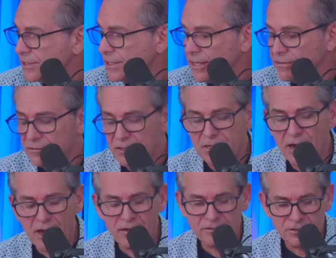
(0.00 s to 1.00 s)
What are you
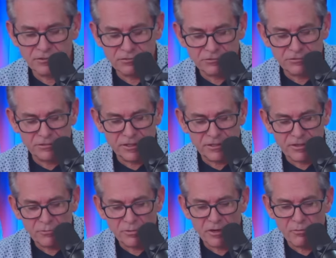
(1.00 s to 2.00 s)
going
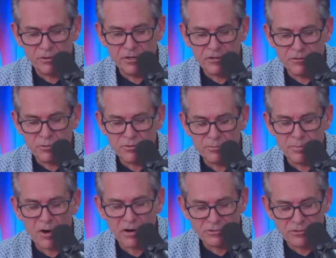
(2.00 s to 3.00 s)
to do with a
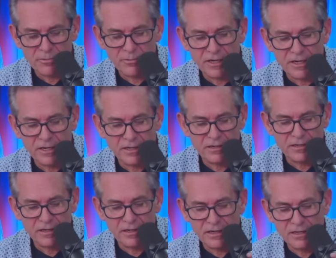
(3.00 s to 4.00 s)
bar? So I'm going to get it
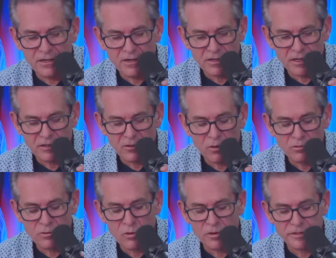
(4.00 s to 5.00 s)
in
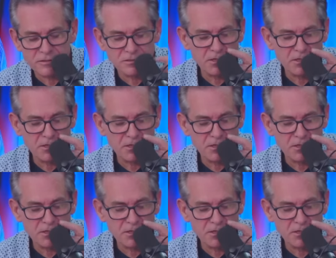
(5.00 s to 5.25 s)
gold coins.